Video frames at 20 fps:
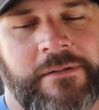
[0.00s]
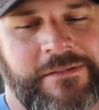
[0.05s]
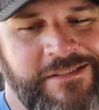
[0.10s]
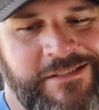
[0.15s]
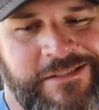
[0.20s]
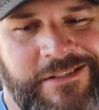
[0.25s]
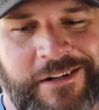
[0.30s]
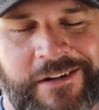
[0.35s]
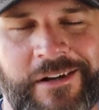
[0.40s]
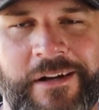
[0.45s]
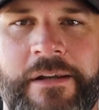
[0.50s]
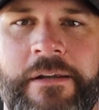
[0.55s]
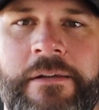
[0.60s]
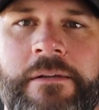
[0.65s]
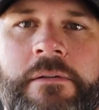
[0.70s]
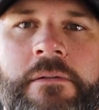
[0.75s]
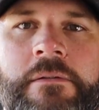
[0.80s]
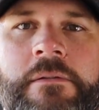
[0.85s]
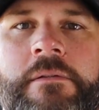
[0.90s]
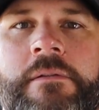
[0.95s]
Sorry,
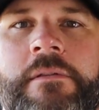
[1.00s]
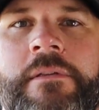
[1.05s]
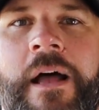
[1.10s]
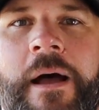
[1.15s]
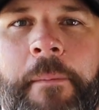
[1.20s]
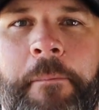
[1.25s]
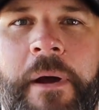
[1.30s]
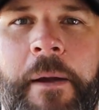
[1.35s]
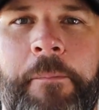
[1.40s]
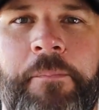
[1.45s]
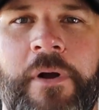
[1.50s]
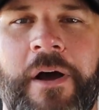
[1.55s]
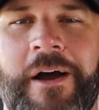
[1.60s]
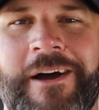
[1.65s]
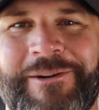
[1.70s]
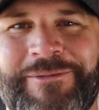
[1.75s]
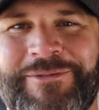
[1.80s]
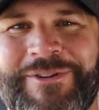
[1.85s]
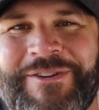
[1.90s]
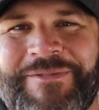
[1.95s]
not my
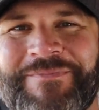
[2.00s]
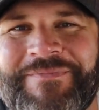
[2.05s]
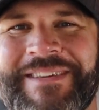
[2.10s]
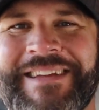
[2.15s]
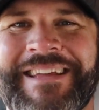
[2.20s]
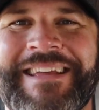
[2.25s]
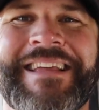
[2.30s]
problem.